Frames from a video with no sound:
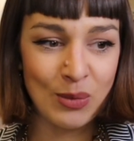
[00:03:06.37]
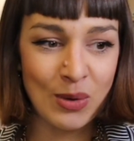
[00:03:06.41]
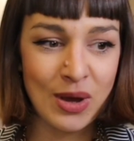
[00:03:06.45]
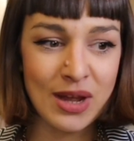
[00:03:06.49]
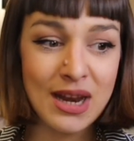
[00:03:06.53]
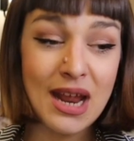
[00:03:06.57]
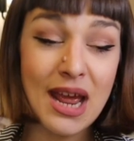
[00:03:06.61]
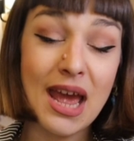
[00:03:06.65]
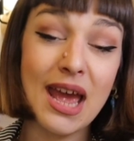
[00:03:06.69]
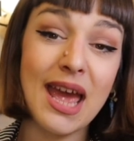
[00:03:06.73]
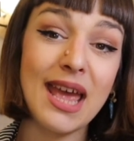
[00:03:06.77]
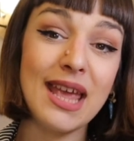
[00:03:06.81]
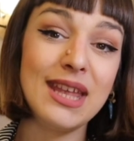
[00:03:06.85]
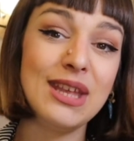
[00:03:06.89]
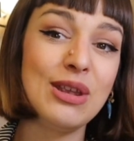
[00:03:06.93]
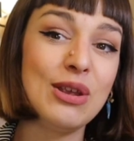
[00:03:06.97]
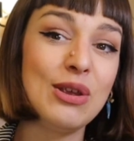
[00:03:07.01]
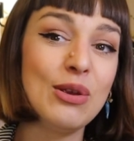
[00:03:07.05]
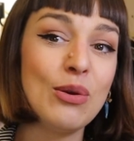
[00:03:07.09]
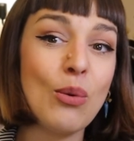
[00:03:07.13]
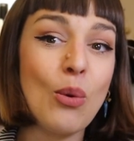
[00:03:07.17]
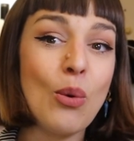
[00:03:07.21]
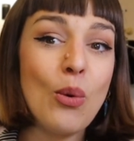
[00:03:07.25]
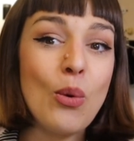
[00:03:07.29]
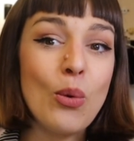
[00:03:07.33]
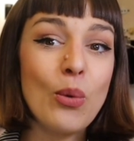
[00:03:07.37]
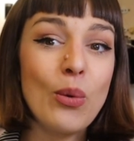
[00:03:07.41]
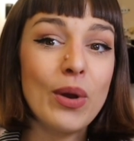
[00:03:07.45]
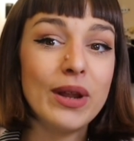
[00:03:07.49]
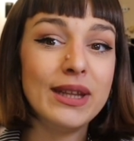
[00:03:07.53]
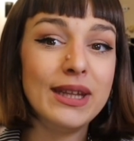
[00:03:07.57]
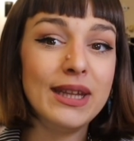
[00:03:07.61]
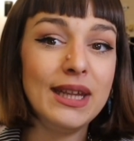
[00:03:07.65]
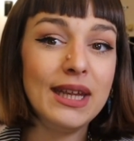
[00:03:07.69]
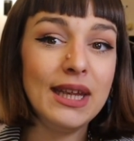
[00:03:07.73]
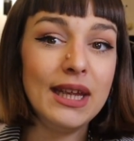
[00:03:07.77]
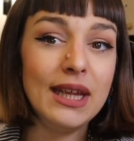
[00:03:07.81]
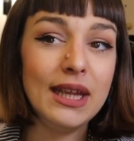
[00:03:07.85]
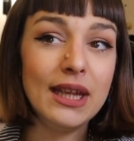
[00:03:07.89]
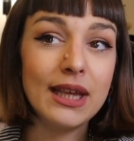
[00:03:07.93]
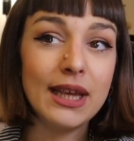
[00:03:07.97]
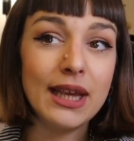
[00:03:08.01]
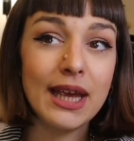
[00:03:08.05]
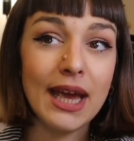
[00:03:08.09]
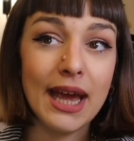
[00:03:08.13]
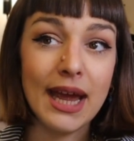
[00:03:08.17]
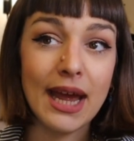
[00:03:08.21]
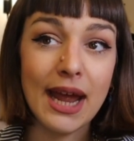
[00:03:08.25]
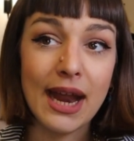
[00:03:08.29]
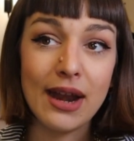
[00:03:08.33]
one, you already
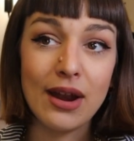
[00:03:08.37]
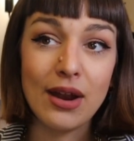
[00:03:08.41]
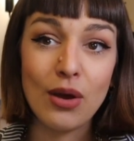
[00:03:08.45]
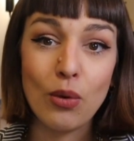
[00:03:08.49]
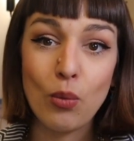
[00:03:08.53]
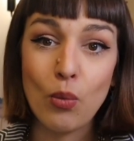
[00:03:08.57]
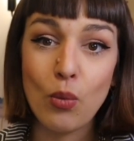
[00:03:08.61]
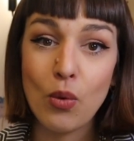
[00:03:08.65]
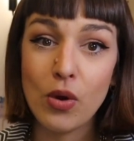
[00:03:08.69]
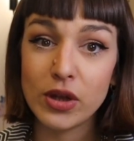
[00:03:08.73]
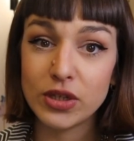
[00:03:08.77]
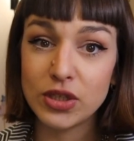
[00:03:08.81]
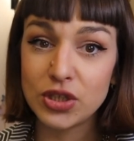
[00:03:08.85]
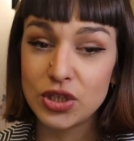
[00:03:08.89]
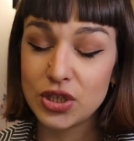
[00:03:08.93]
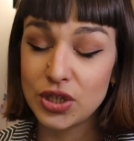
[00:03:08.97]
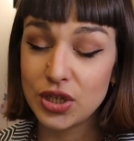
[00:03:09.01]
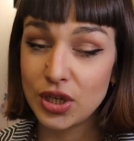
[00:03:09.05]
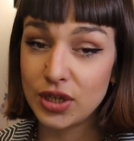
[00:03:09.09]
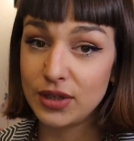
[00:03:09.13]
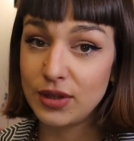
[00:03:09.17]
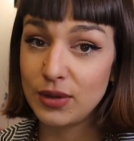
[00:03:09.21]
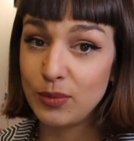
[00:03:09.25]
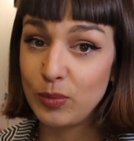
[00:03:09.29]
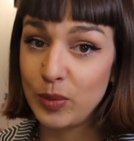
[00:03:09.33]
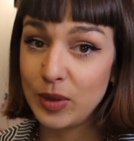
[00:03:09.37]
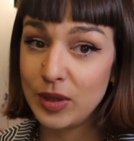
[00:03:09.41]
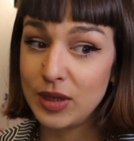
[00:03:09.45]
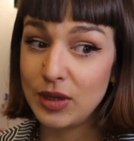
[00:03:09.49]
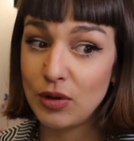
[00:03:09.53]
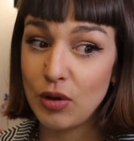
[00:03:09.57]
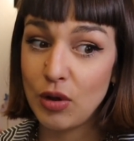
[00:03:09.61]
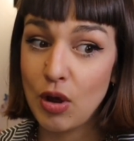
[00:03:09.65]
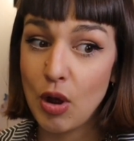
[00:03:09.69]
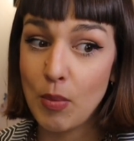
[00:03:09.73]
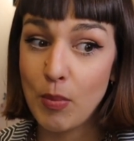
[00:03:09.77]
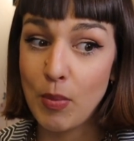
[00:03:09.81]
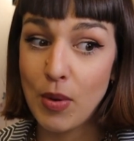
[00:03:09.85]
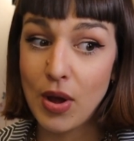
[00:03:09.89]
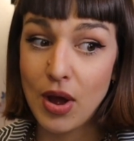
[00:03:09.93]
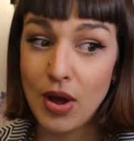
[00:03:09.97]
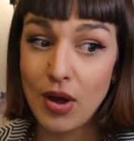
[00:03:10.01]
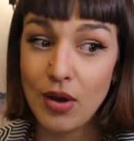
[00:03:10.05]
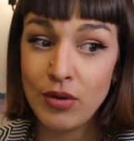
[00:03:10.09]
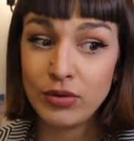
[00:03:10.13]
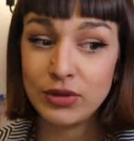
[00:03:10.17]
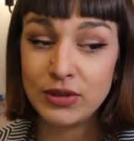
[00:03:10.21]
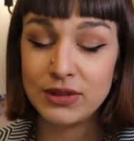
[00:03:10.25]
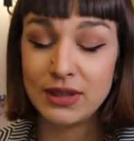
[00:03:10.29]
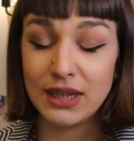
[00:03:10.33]
can watch the video
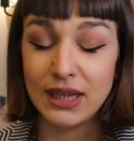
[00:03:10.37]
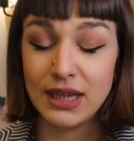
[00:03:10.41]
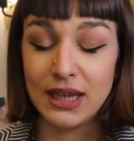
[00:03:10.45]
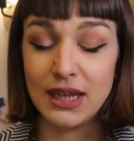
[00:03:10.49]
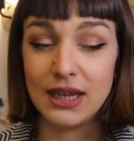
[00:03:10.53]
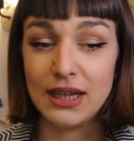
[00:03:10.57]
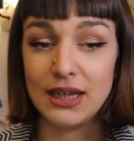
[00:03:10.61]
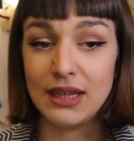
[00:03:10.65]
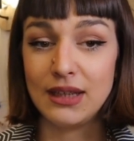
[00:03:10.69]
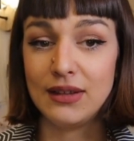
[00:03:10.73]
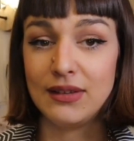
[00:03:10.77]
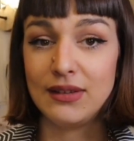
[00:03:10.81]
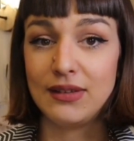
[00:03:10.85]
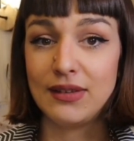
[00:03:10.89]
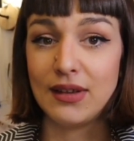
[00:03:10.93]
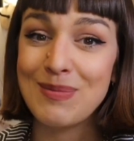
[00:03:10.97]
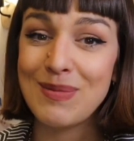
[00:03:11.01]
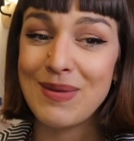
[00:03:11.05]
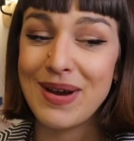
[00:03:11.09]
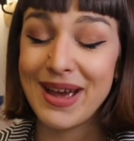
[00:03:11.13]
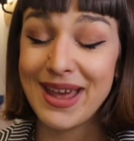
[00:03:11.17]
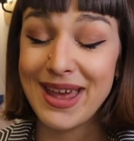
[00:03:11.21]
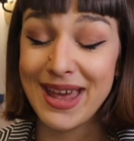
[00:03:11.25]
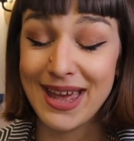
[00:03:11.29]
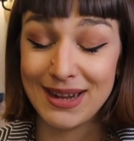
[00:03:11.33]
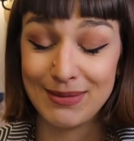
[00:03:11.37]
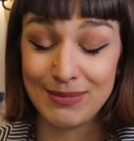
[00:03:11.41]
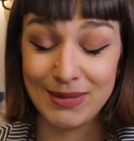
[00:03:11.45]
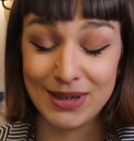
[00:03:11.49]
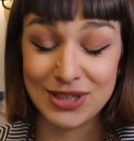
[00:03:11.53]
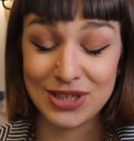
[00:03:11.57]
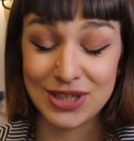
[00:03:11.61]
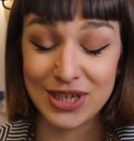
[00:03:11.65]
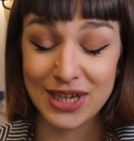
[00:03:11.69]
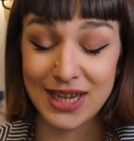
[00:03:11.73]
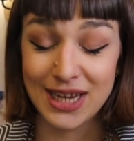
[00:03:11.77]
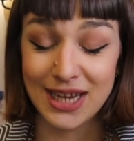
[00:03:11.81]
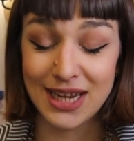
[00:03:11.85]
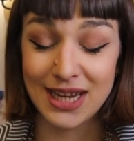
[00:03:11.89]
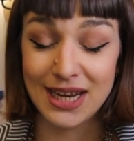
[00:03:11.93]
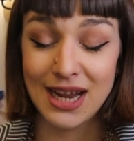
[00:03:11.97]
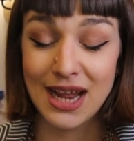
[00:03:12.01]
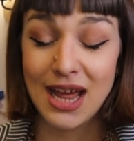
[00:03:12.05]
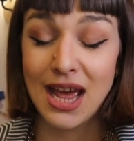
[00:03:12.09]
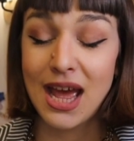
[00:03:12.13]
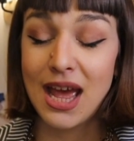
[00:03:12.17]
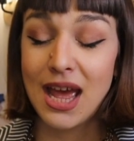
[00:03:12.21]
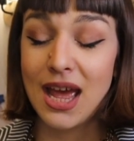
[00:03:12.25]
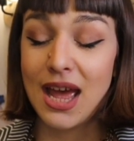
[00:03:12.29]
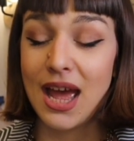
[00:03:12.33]
about. It is my handmade jacket.
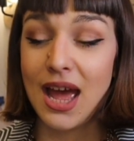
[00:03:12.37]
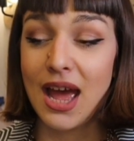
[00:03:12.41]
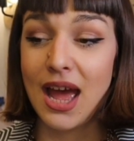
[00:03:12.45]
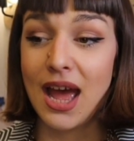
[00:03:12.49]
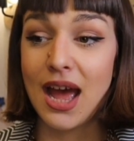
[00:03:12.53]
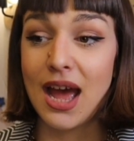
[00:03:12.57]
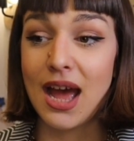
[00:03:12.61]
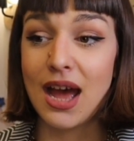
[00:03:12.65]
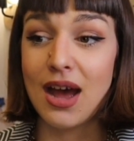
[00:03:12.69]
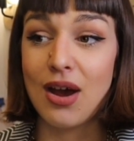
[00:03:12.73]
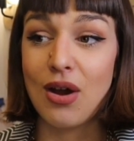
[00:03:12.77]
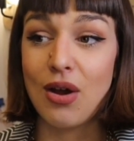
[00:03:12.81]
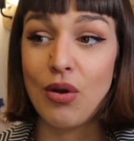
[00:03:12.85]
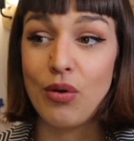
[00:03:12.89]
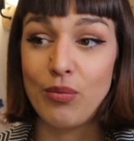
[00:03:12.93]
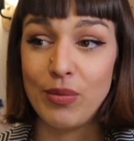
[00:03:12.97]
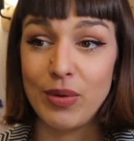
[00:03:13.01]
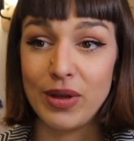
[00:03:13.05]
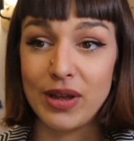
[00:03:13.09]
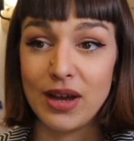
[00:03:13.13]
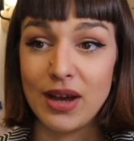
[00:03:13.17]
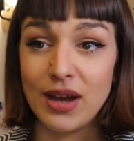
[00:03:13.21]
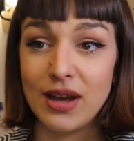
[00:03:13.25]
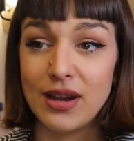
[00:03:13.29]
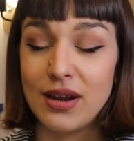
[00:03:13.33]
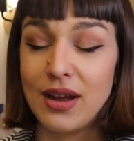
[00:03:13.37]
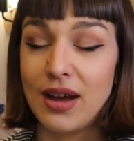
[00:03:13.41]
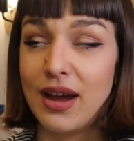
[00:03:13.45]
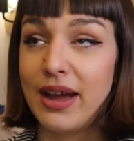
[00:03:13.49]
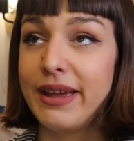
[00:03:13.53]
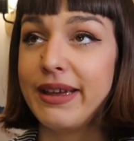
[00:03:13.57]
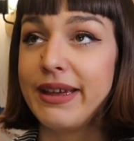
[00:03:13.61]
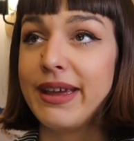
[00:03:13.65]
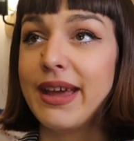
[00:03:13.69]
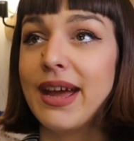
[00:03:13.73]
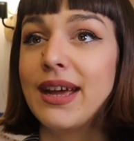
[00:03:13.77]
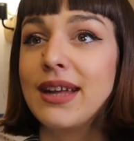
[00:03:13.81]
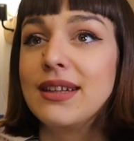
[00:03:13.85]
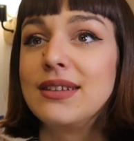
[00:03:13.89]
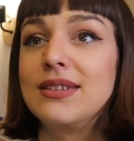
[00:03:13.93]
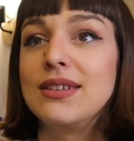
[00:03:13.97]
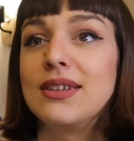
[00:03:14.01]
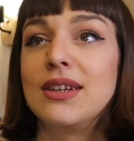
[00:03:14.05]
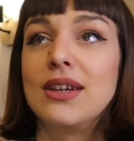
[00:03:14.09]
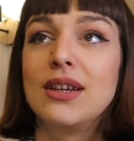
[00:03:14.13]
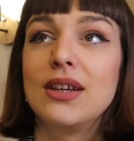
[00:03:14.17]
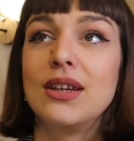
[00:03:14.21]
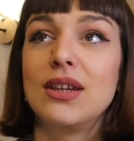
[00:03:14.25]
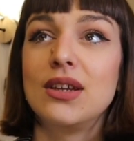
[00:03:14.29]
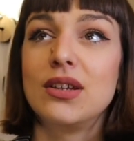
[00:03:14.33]
Oh my god, I get
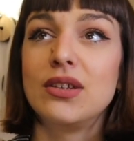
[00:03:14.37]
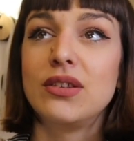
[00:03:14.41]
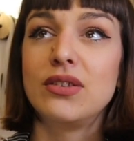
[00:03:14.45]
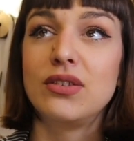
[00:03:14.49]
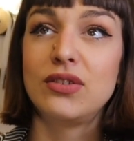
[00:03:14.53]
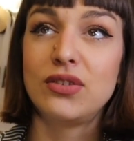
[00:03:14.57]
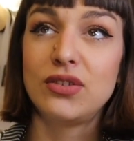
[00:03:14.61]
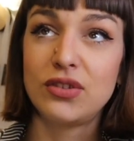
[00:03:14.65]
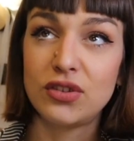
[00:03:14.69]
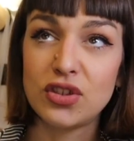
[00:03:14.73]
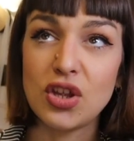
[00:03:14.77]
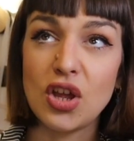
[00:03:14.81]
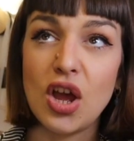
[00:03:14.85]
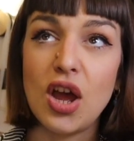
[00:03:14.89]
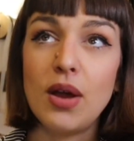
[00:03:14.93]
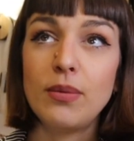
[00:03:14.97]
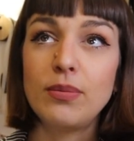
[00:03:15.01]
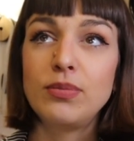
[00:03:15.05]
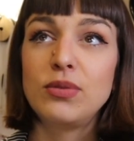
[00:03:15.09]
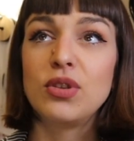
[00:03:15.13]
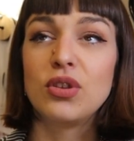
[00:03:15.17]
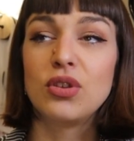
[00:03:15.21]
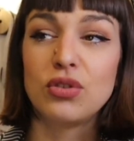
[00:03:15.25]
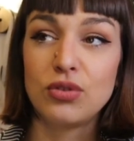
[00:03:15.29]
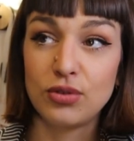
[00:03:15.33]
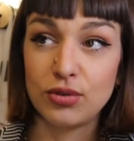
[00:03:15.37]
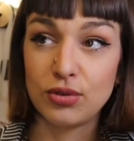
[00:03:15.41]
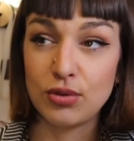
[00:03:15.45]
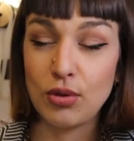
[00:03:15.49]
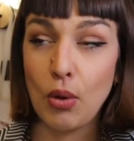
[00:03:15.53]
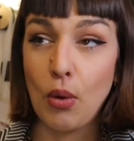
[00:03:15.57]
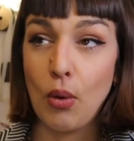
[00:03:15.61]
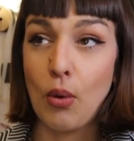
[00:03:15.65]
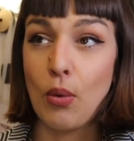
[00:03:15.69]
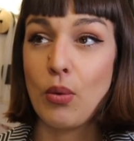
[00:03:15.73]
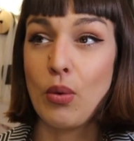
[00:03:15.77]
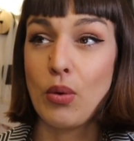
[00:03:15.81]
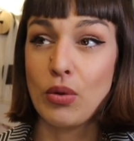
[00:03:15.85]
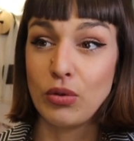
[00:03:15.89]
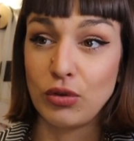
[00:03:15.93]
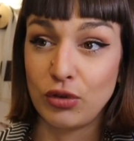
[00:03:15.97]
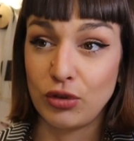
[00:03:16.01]
stopped so